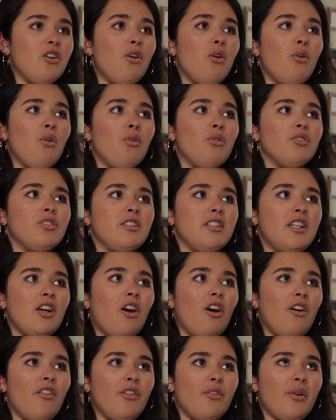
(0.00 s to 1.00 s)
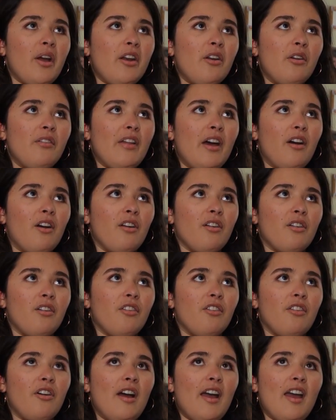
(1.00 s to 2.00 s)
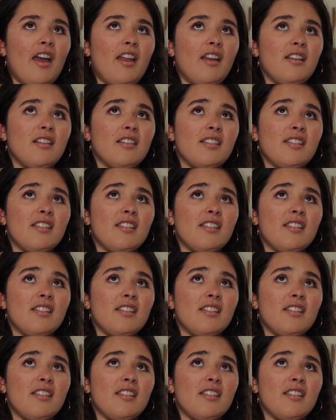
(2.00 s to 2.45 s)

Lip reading: Gold, the writer of that article, and